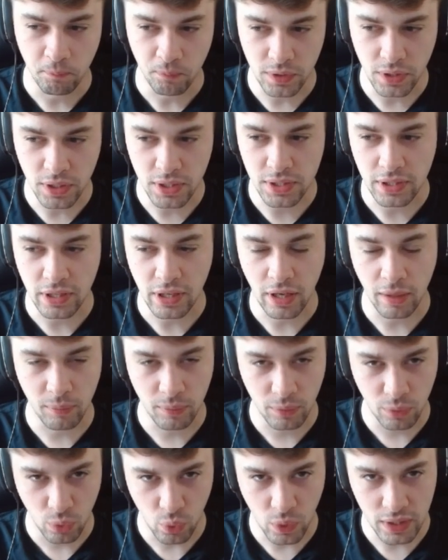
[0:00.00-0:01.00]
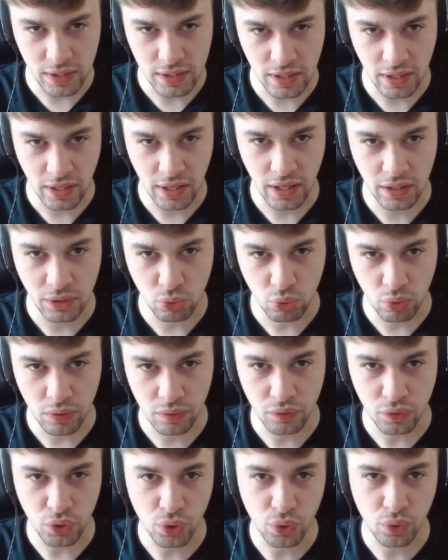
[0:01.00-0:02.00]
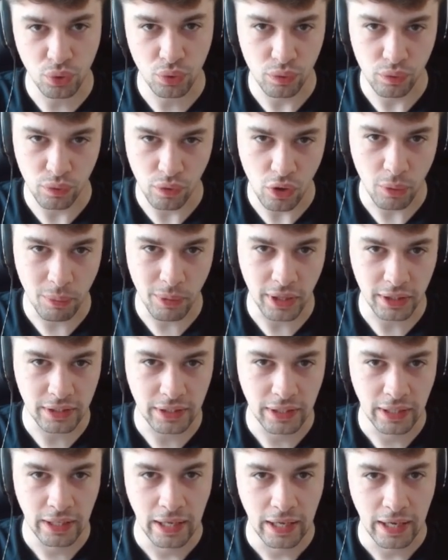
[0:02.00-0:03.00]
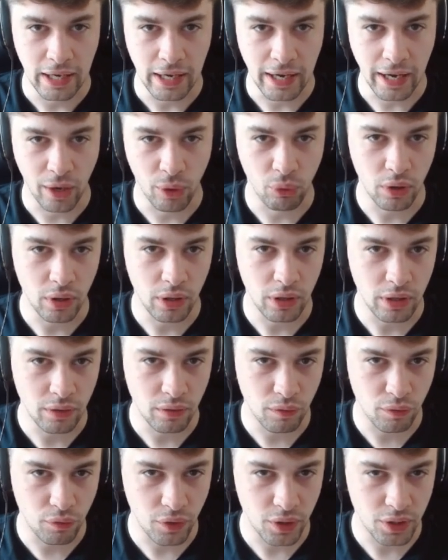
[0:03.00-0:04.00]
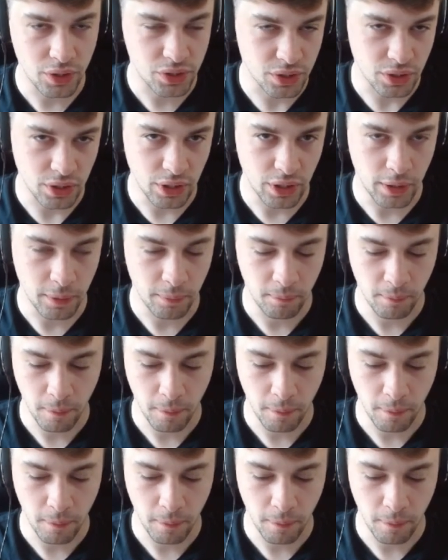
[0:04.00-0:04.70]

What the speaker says: This time, once again with new format, I will firstly